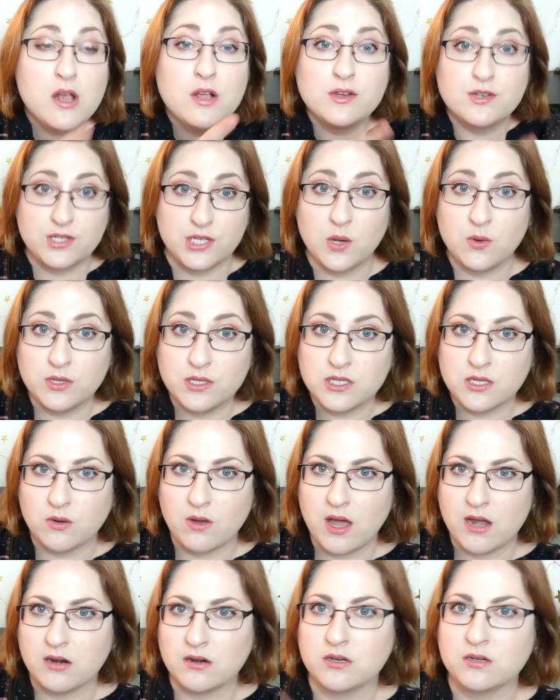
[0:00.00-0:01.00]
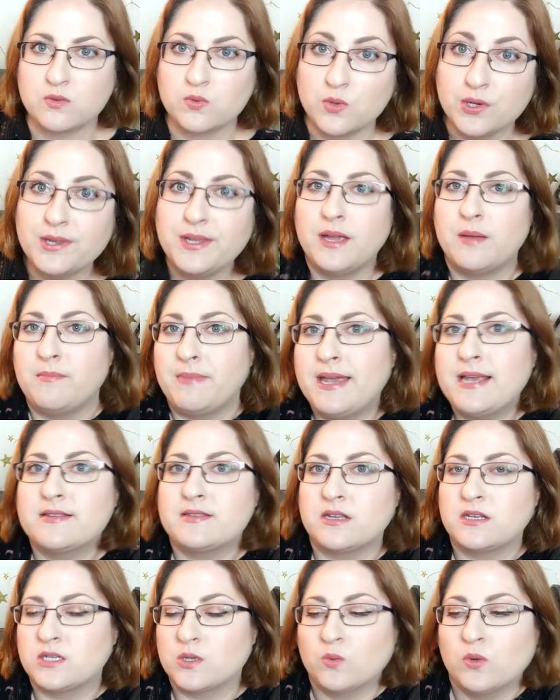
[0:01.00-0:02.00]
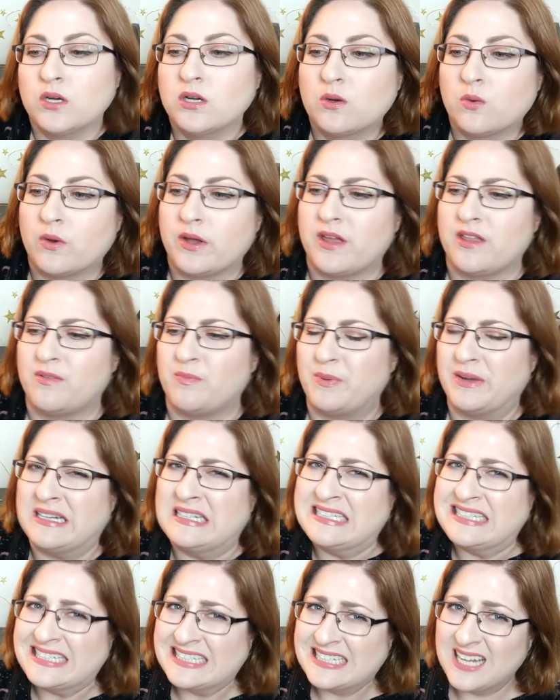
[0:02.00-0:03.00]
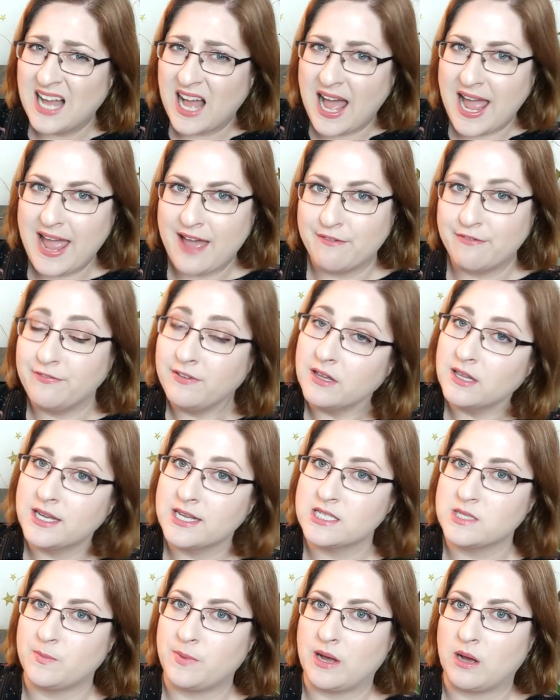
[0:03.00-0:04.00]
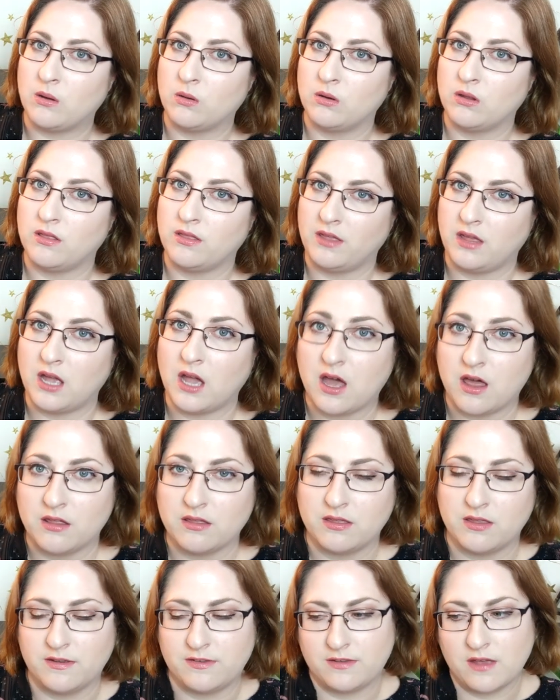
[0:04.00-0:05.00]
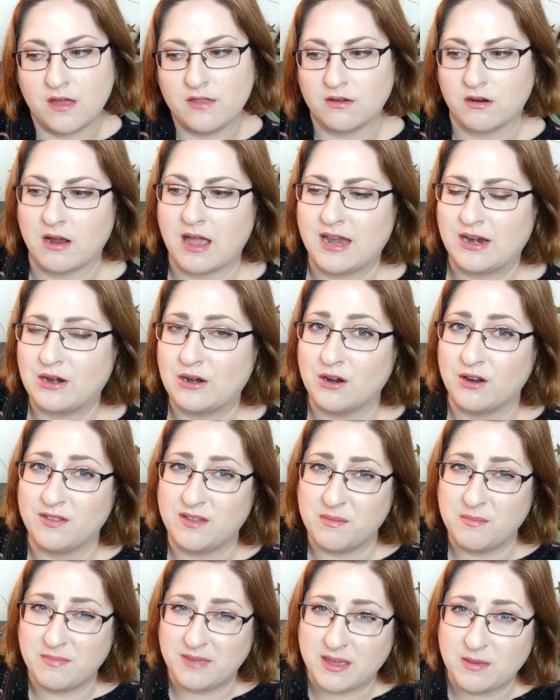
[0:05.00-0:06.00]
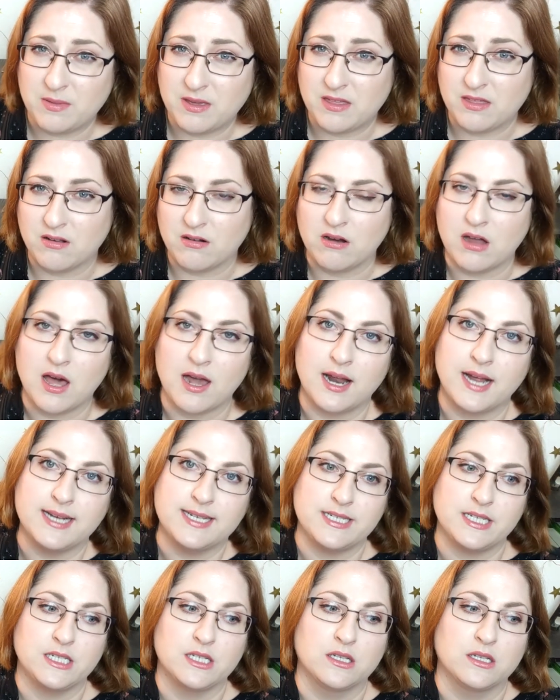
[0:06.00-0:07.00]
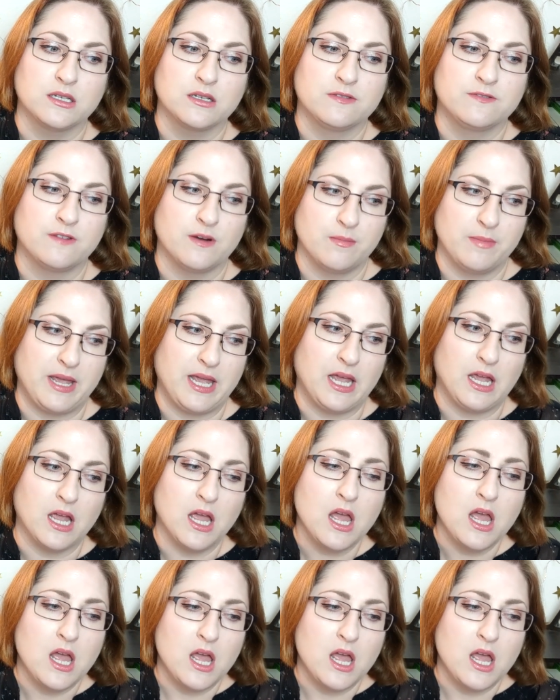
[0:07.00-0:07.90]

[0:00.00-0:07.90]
so-and-so editor is really amazing to work with, but I have feelings about the uh, this other editor that maybe they're not ideal for me.